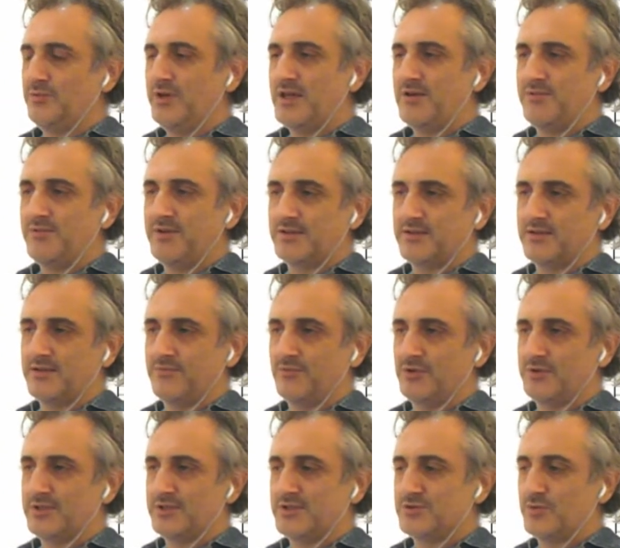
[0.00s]
It will
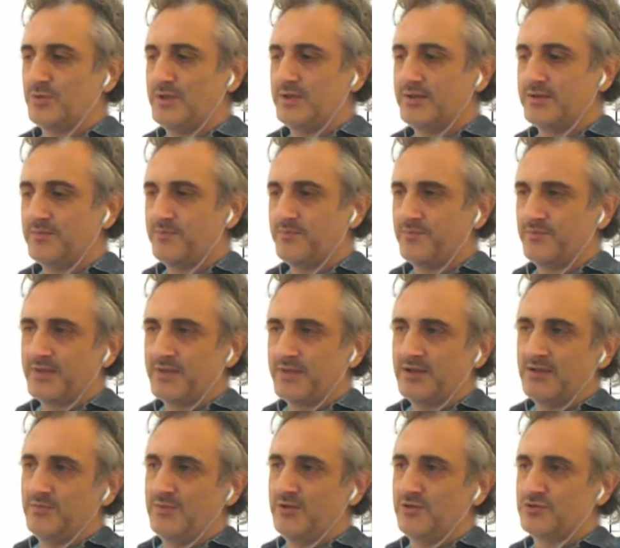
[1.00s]
affect the voltage swing
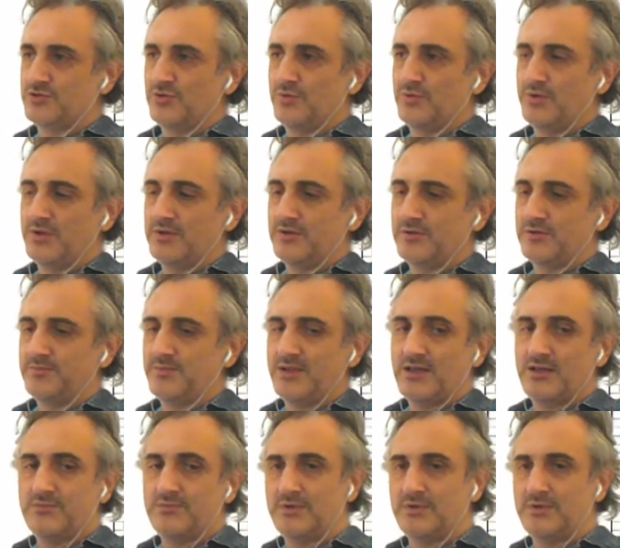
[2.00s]
because you will not